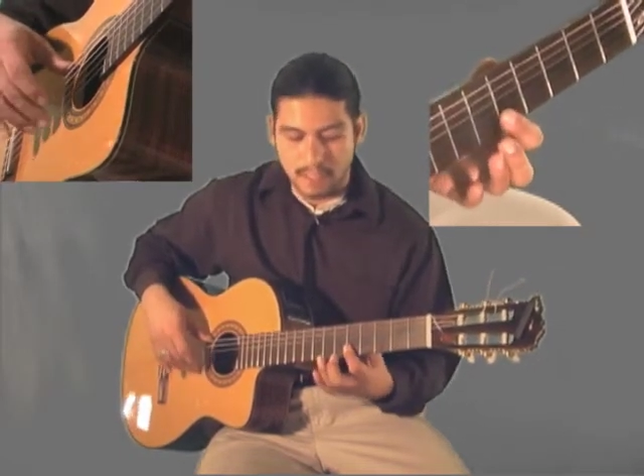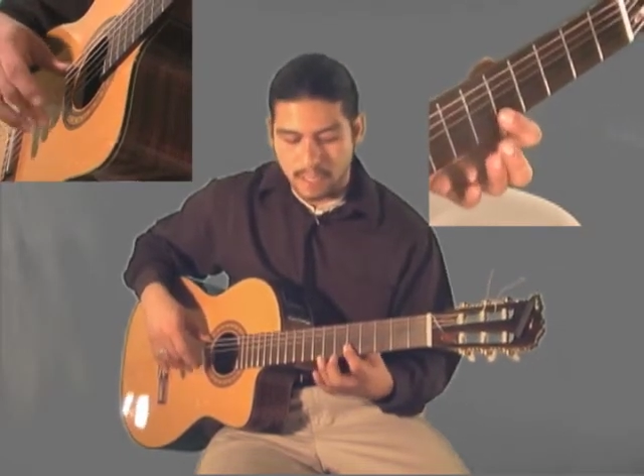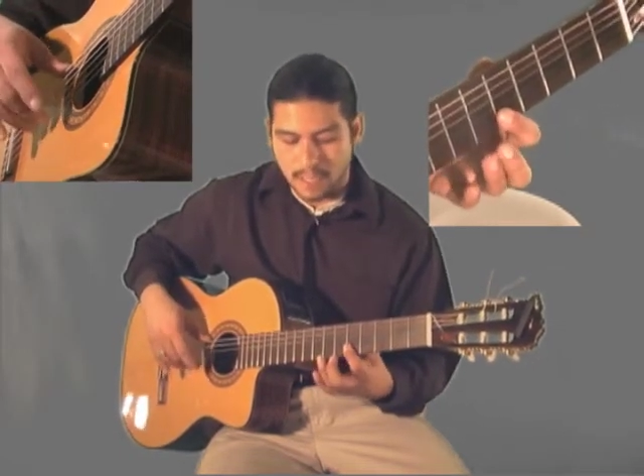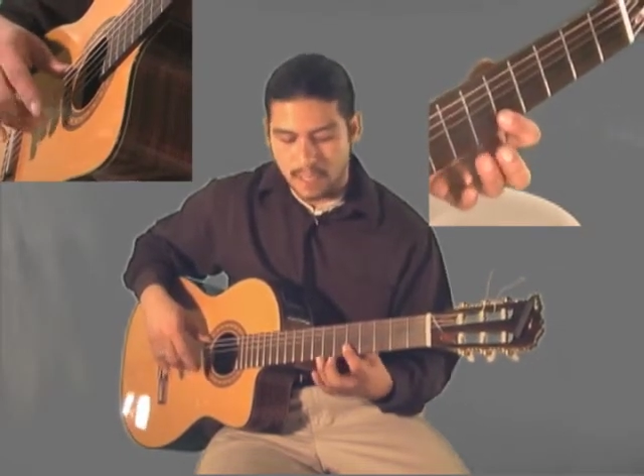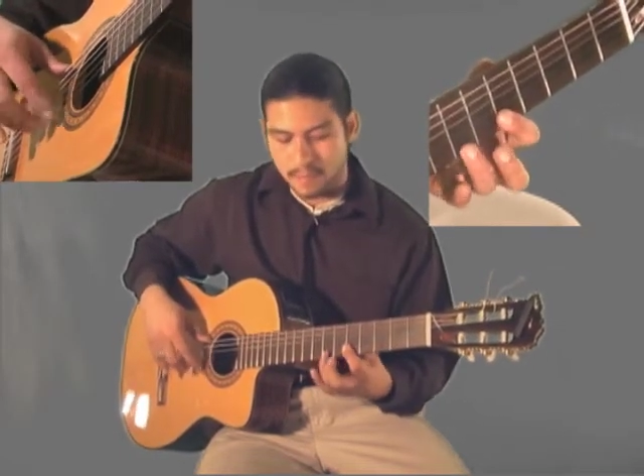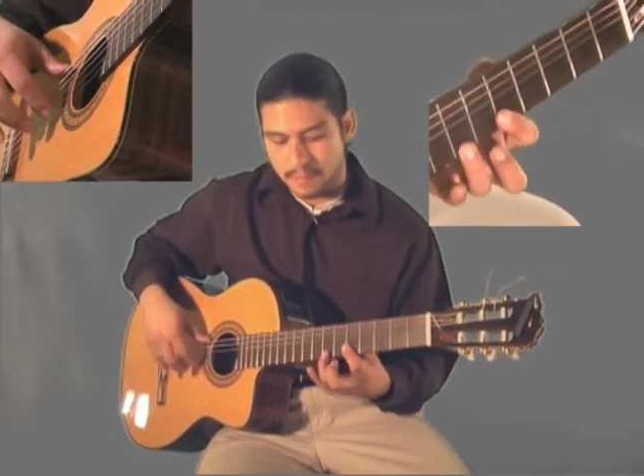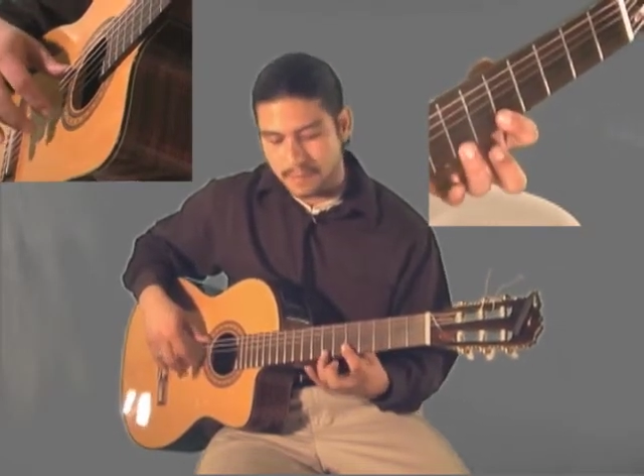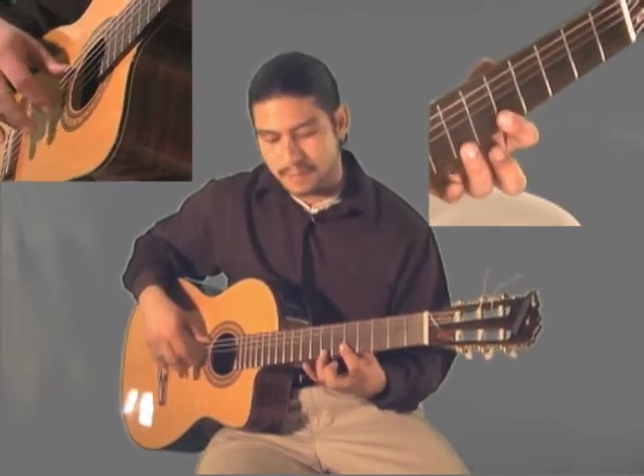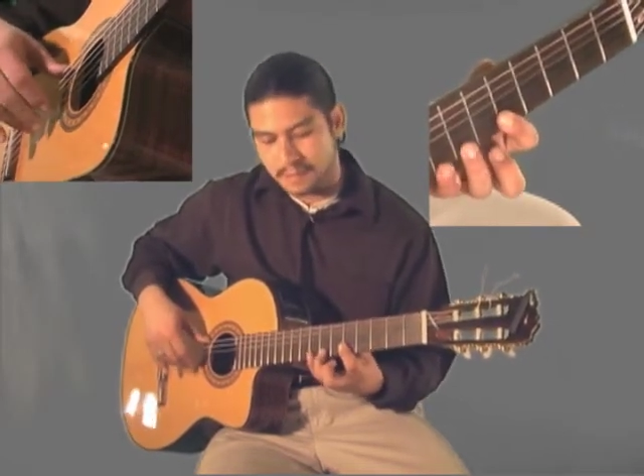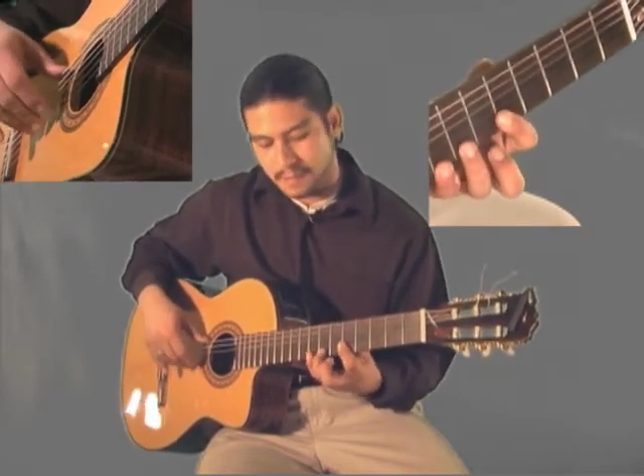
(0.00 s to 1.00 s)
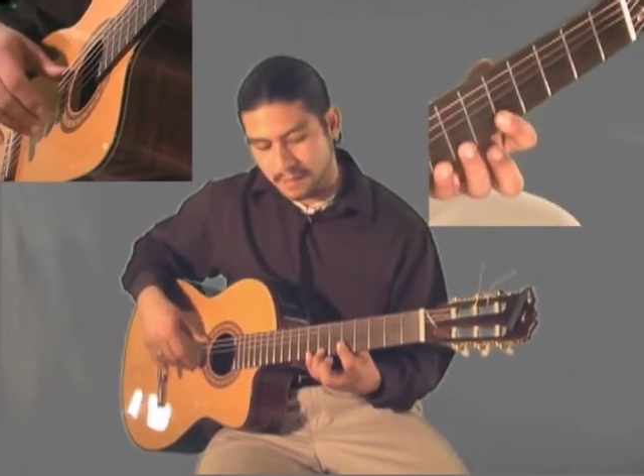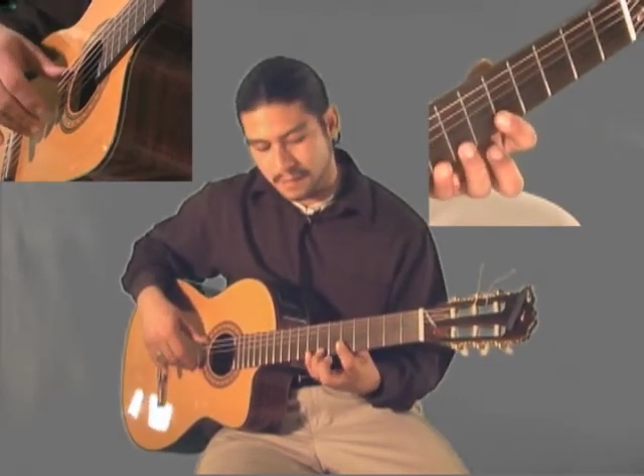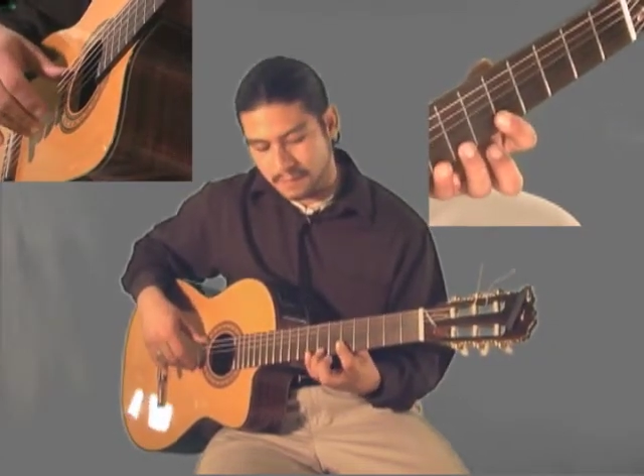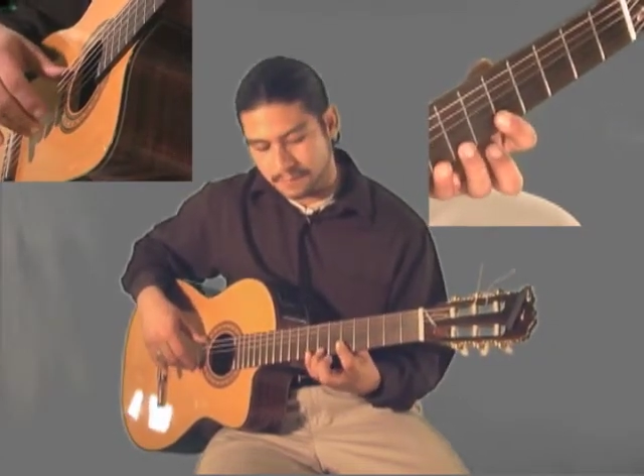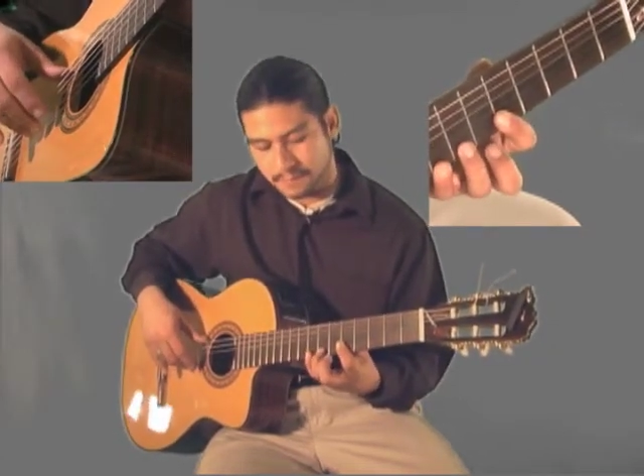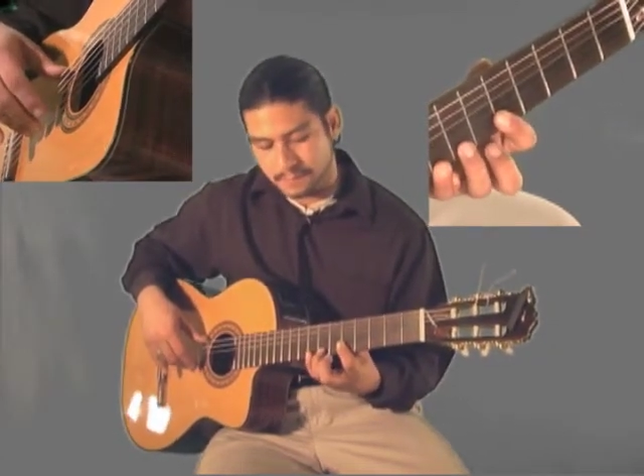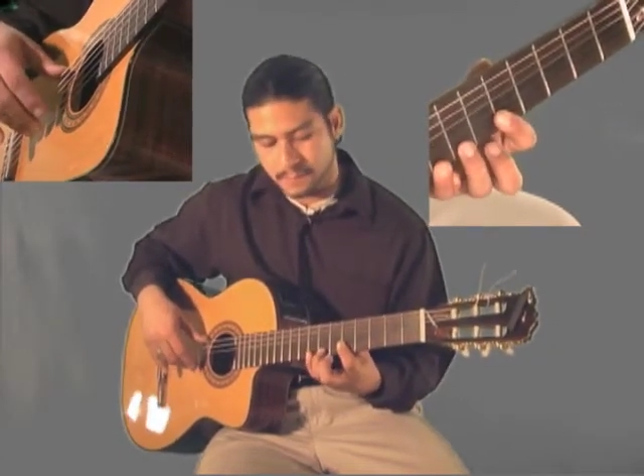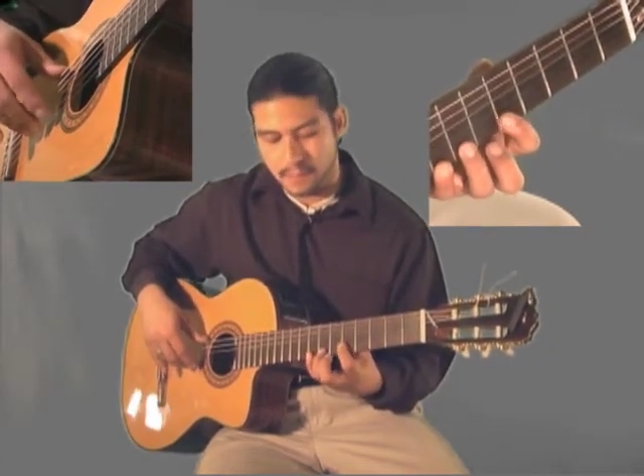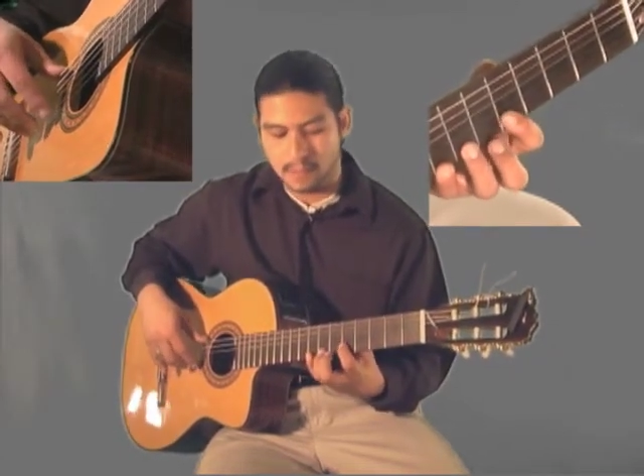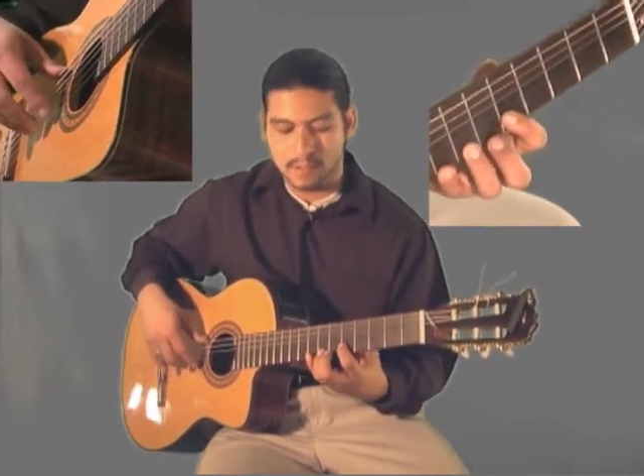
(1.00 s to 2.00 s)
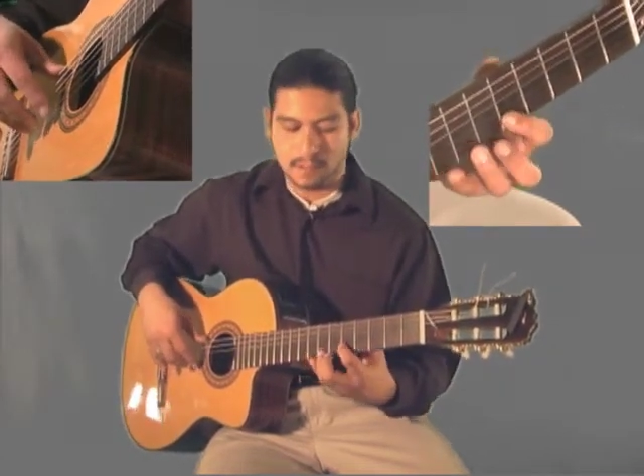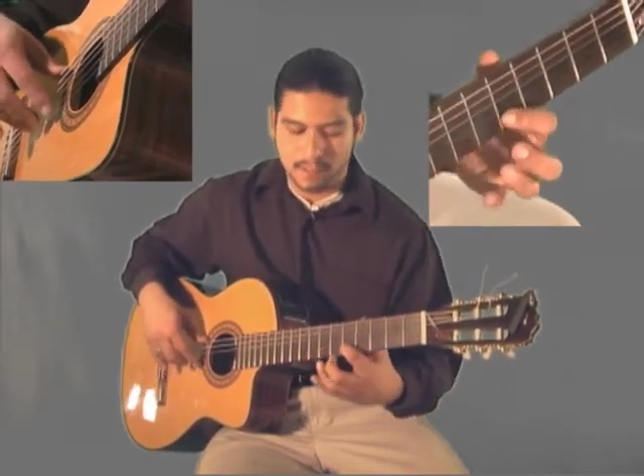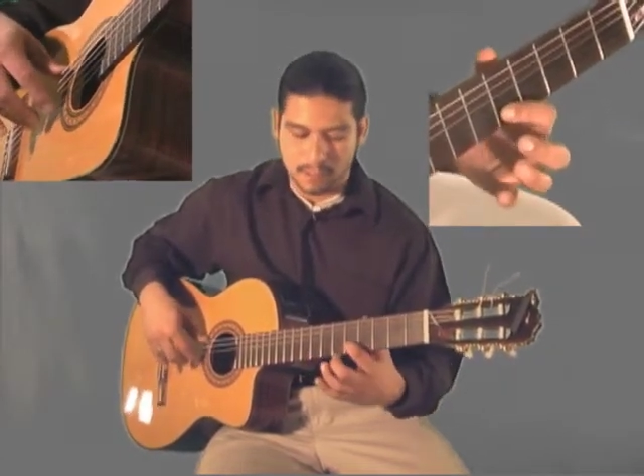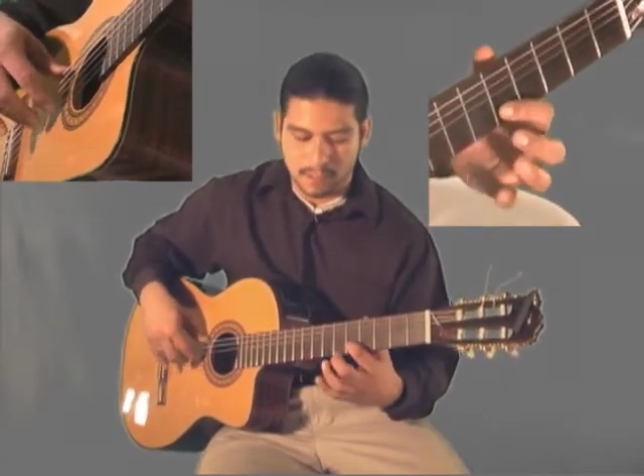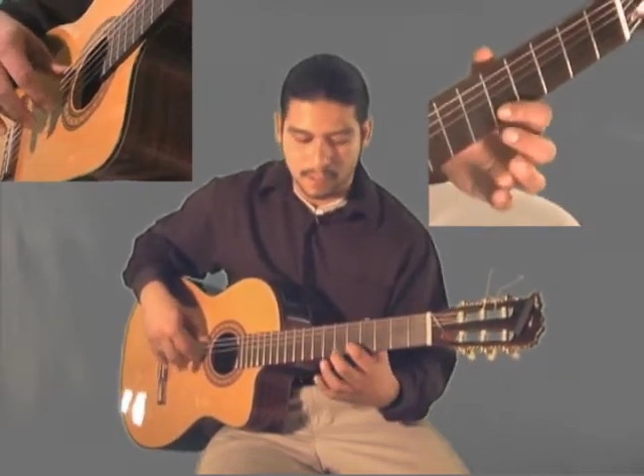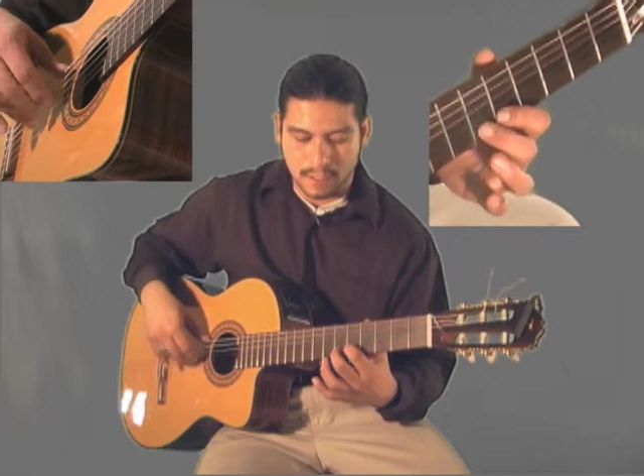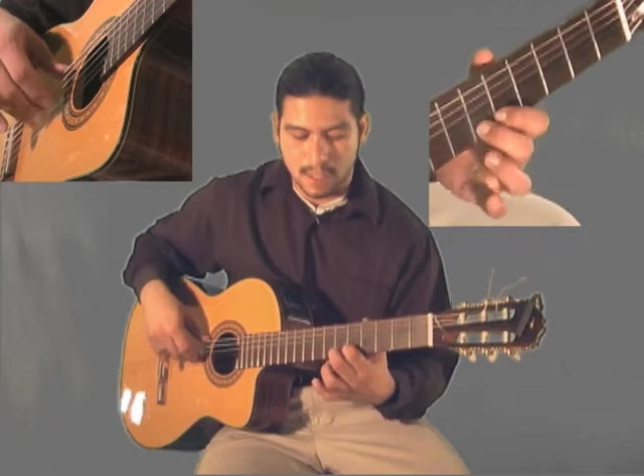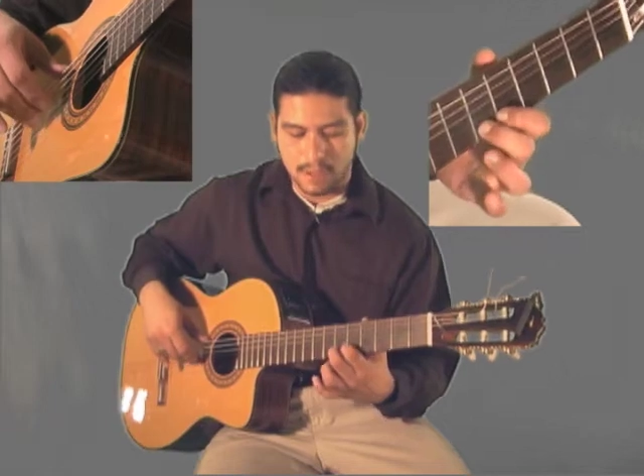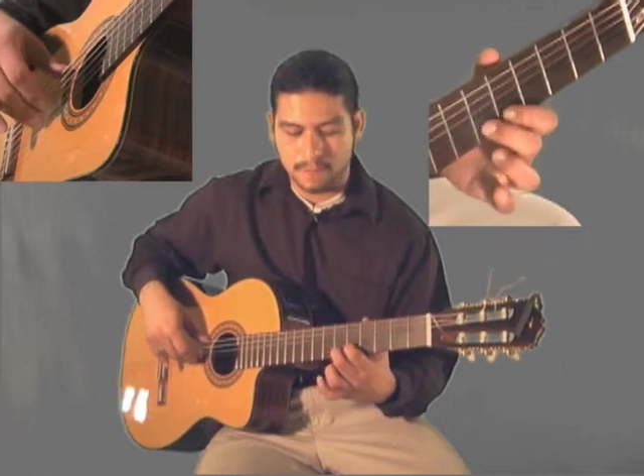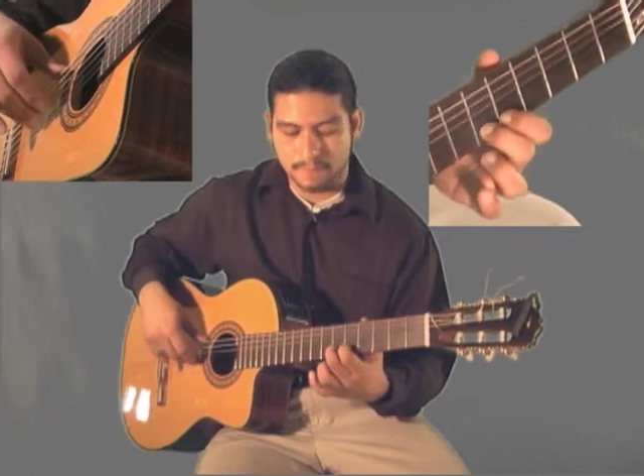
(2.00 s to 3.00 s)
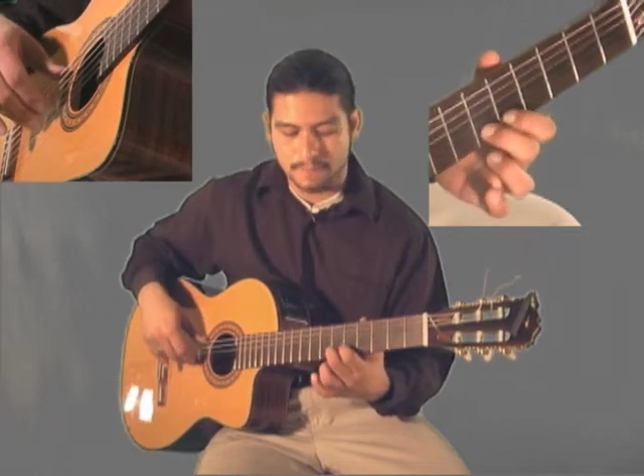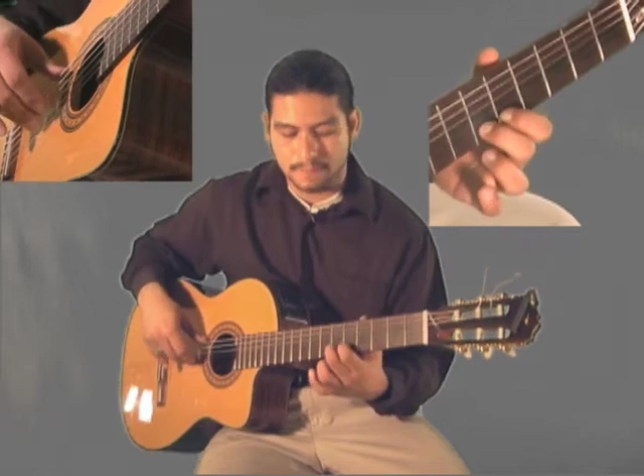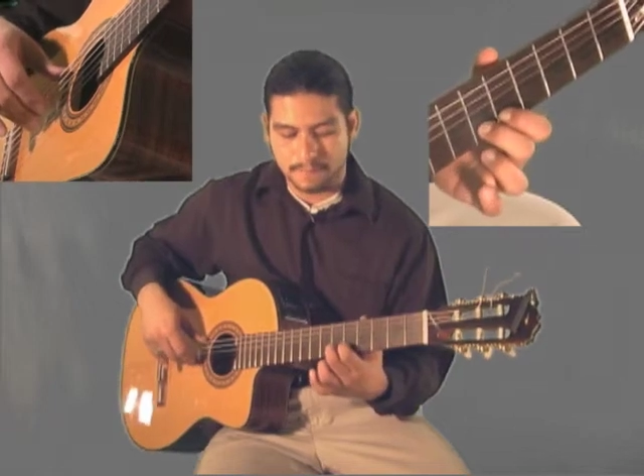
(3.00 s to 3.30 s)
A, B, C, E, F.